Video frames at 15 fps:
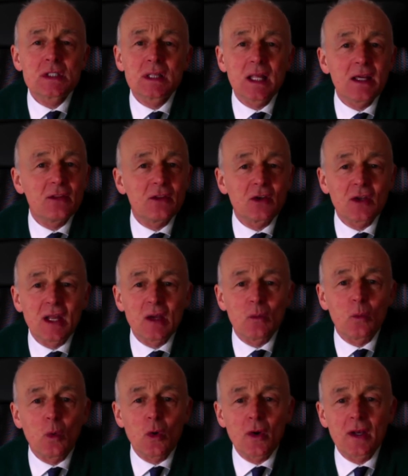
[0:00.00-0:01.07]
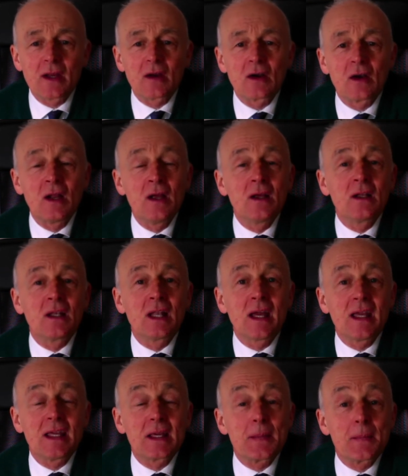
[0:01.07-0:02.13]
like the great warrior,
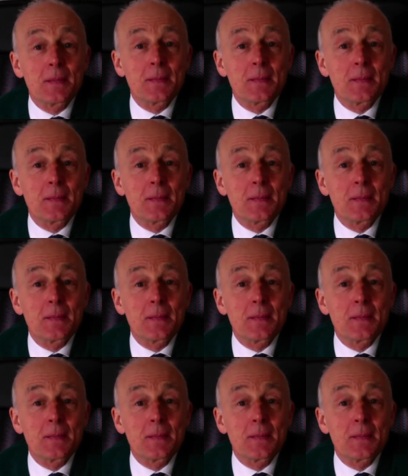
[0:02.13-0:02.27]
like